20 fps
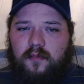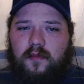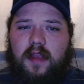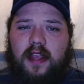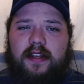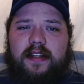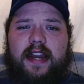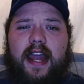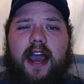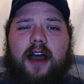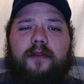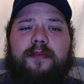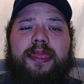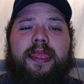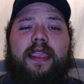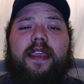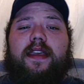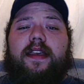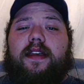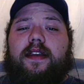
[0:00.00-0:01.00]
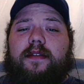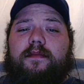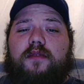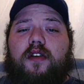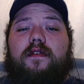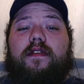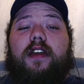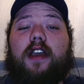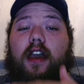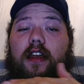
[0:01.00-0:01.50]
Now,
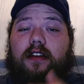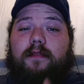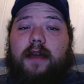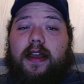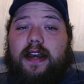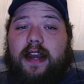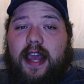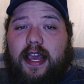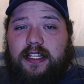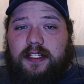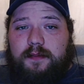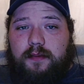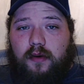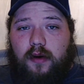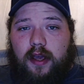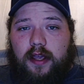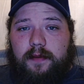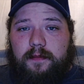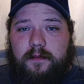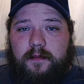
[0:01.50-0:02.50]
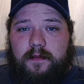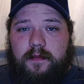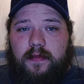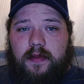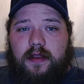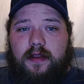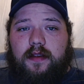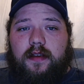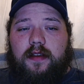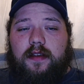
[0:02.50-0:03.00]
moving on to my next point,
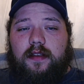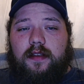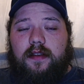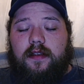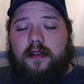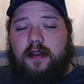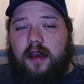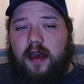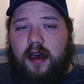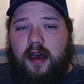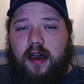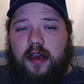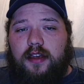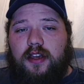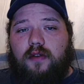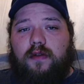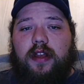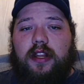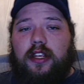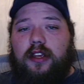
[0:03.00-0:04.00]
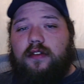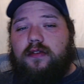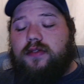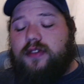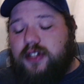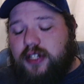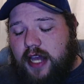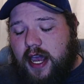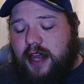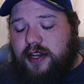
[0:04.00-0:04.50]
you can use
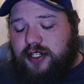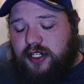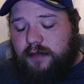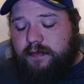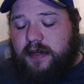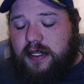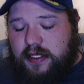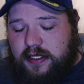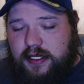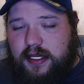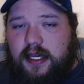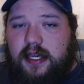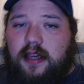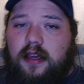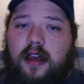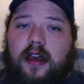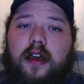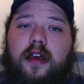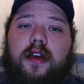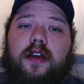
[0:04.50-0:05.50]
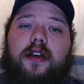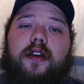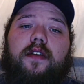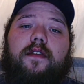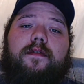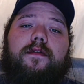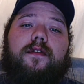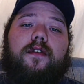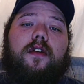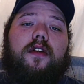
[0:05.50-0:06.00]
ChatGPT
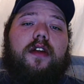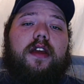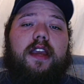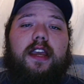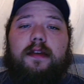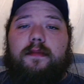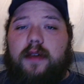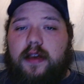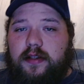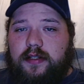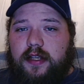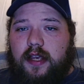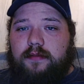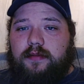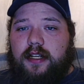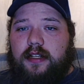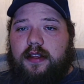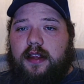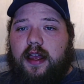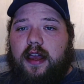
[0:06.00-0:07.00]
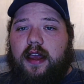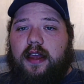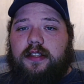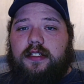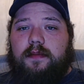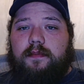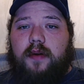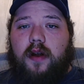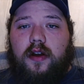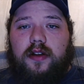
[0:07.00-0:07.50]
for email subject lines
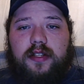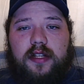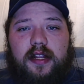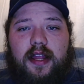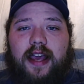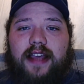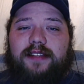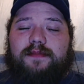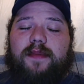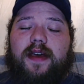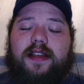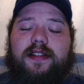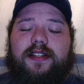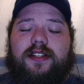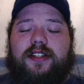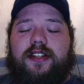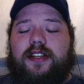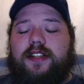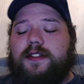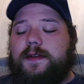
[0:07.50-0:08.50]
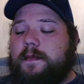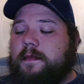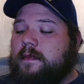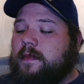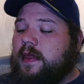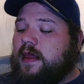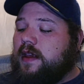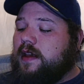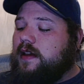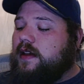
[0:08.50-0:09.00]
and personalized messages.
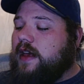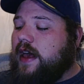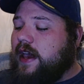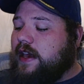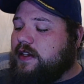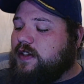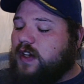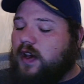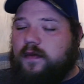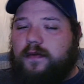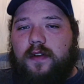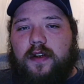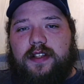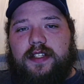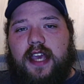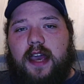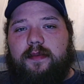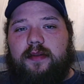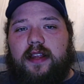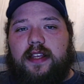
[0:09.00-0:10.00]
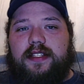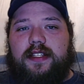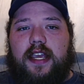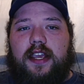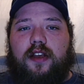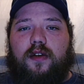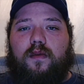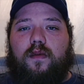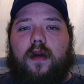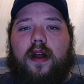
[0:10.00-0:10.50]
Like, so for example, let's say
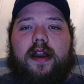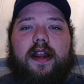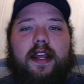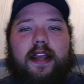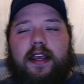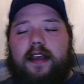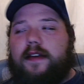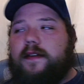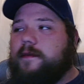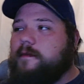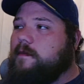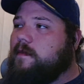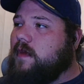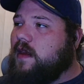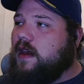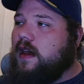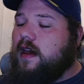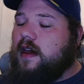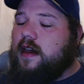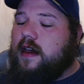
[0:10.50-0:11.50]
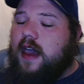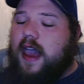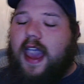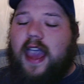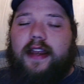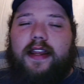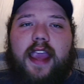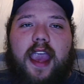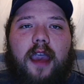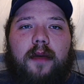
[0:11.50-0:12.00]
you're running
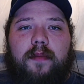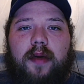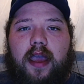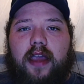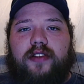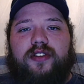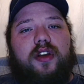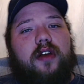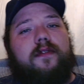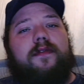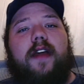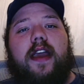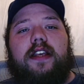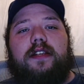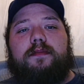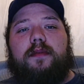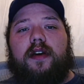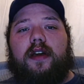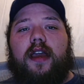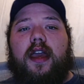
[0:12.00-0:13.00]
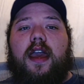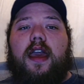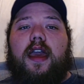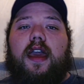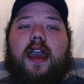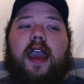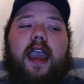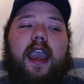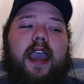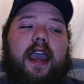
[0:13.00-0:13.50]
ad campaigns on Facebook,
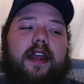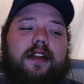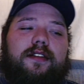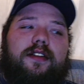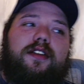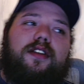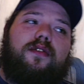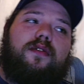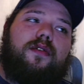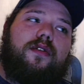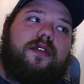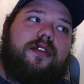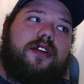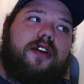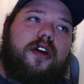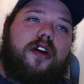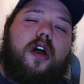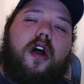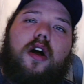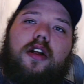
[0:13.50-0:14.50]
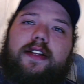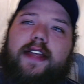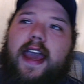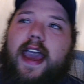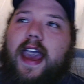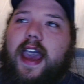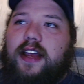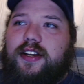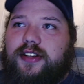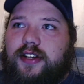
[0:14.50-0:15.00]
and your call to
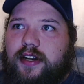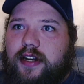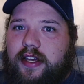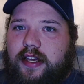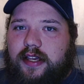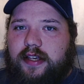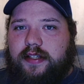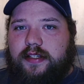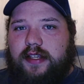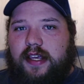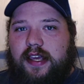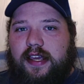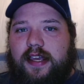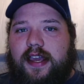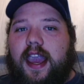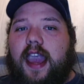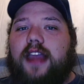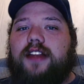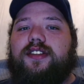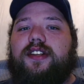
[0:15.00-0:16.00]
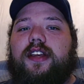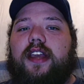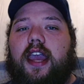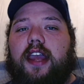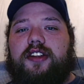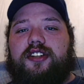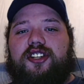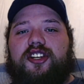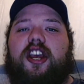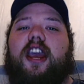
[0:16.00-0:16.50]
action is engaging a
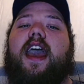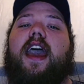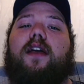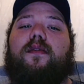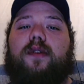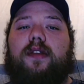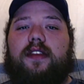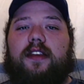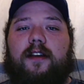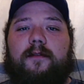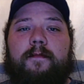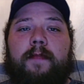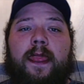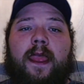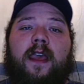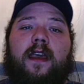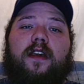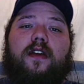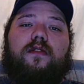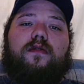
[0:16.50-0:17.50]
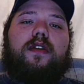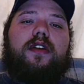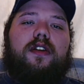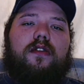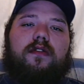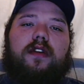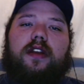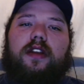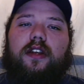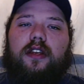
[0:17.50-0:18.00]
chat with them. Well, you
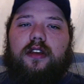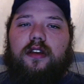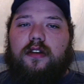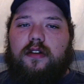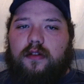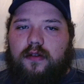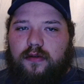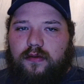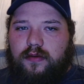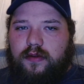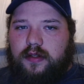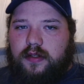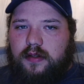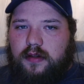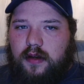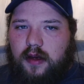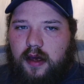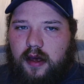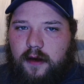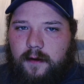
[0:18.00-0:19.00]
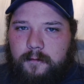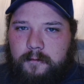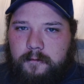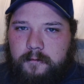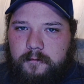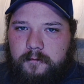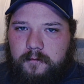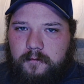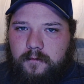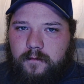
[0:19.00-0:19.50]
can use
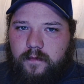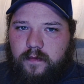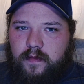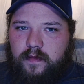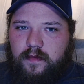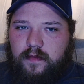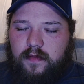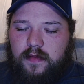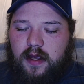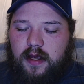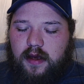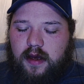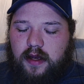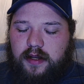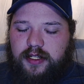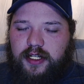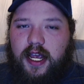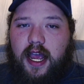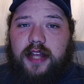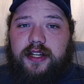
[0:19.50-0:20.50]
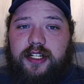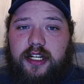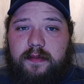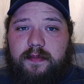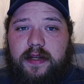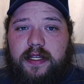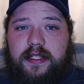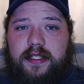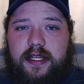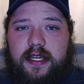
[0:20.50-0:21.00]

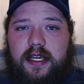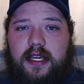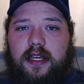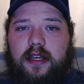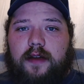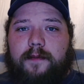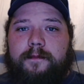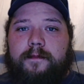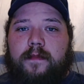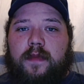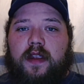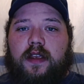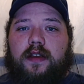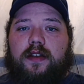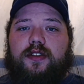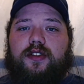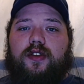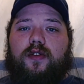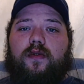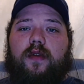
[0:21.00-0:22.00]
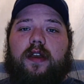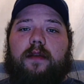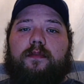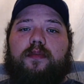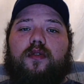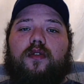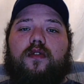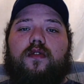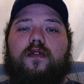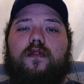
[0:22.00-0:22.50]
ChatGPT to
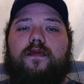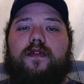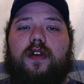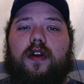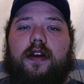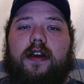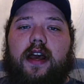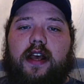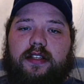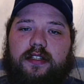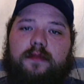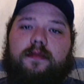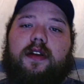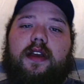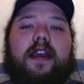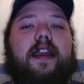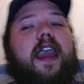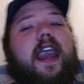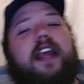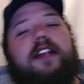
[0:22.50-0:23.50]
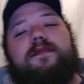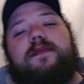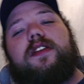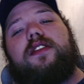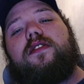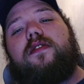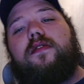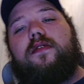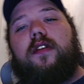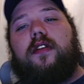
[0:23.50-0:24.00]
improve your customer engagement
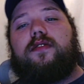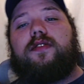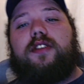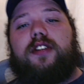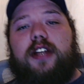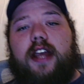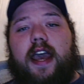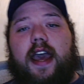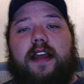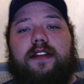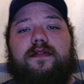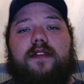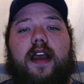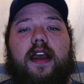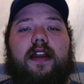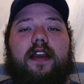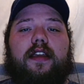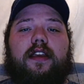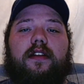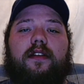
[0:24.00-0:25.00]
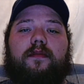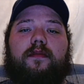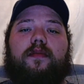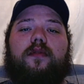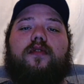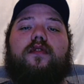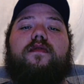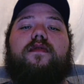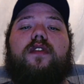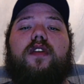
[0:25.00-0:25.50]
through those chats, right? It can
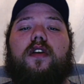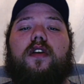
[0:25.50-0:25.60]
improve